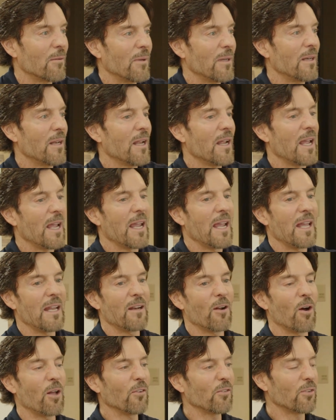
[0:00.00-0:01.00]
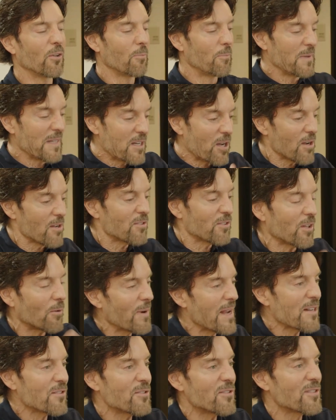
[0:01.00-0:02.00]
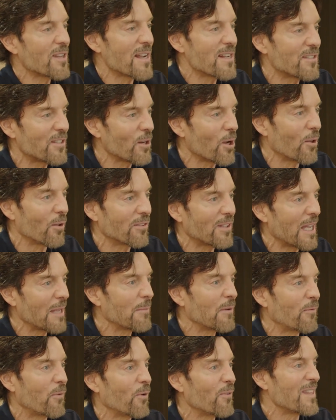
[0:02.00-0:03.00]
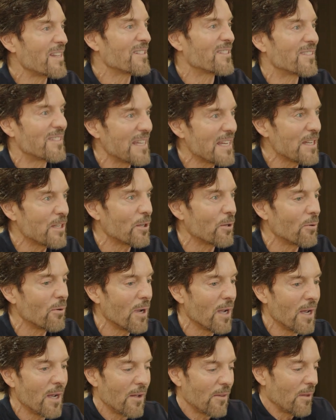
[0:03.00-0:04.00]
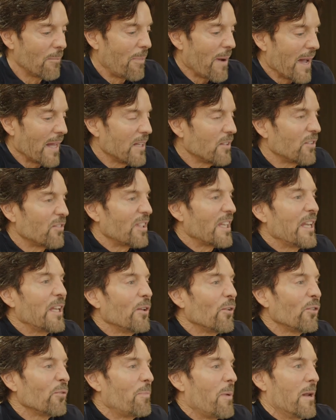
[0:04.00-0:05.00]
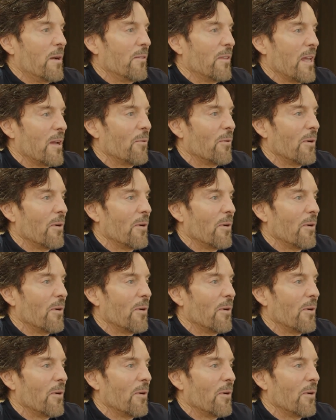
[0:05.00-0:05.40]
I mean? And also because they're exercising all the time before they see you, the body just heals better that way.